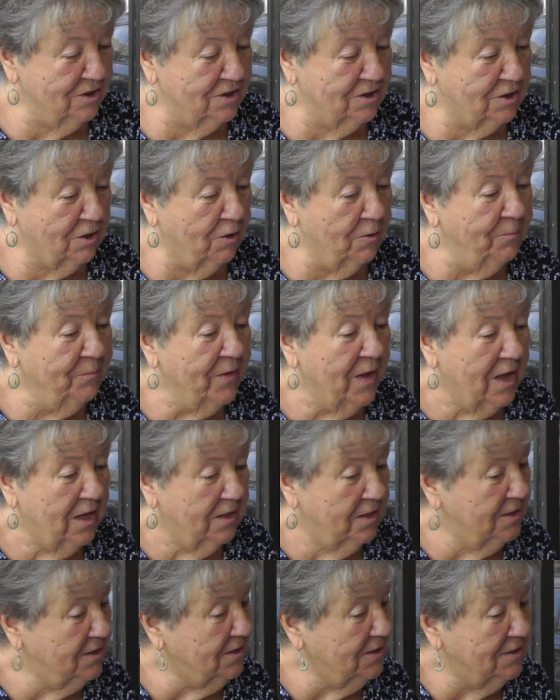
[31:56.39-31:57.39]
So
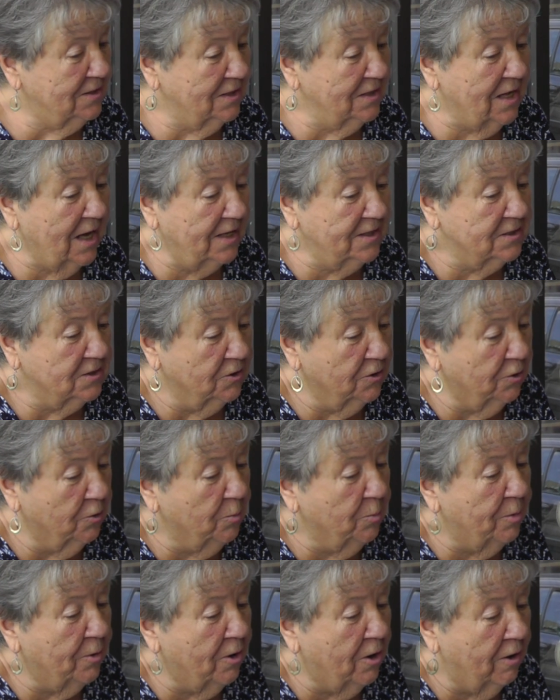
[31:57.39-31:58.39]
this is a nice little
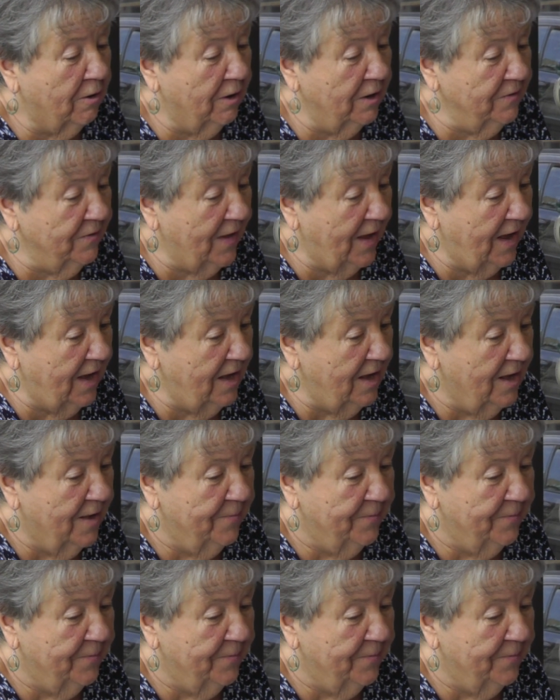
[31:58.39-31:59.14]
bar, and they